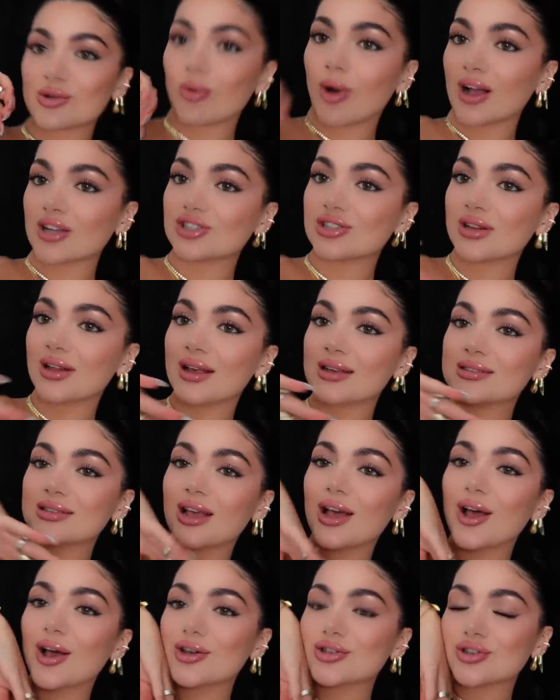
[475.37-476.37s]
are watching this.
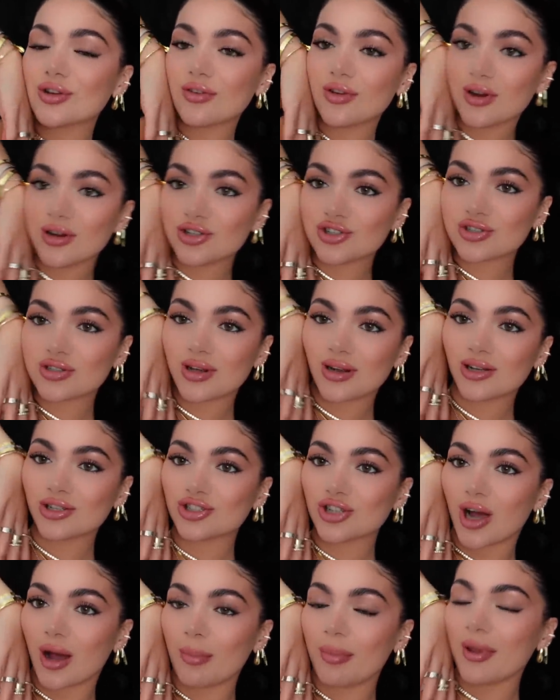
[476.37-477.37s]
So if you're interested in
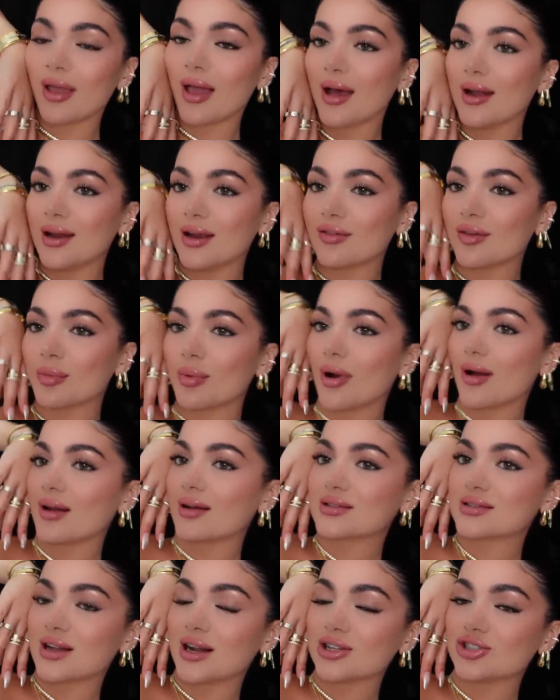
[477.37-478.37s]
shopping any of the
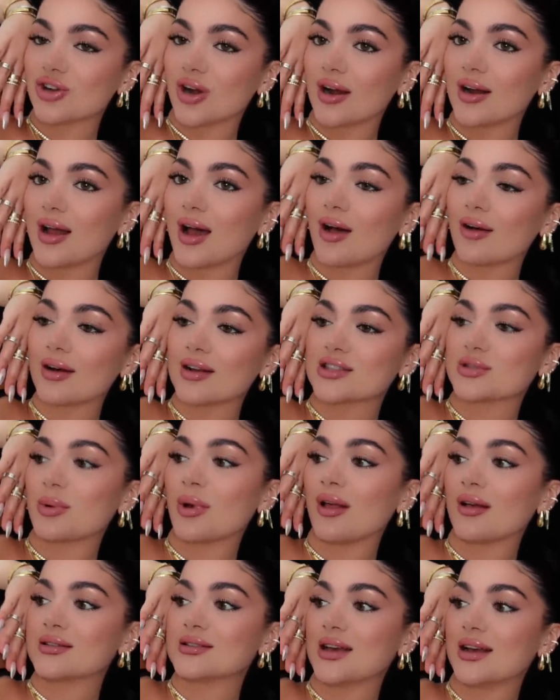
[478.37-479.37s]
products that I tried out as
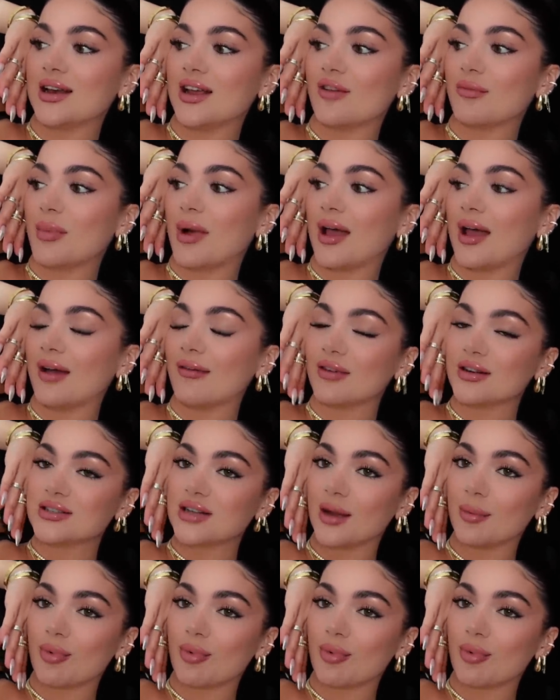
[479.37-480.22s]
well as any of my everyday